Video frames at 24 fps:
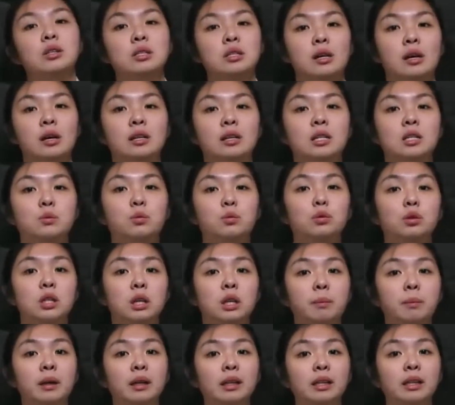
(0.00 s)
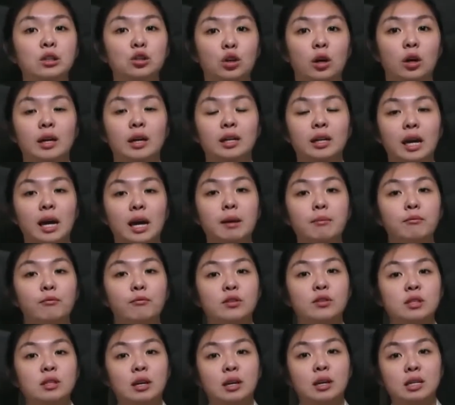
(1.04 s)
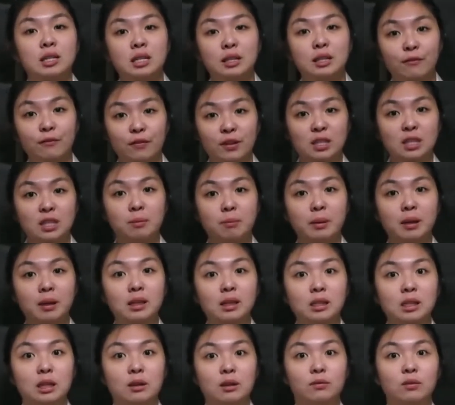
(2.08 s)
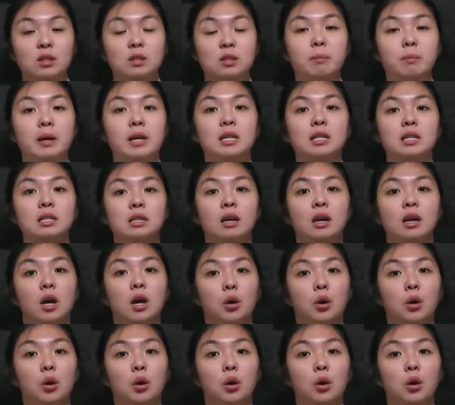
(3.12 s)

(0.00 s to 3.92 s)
designers will typically try and emphasize the visibility of the space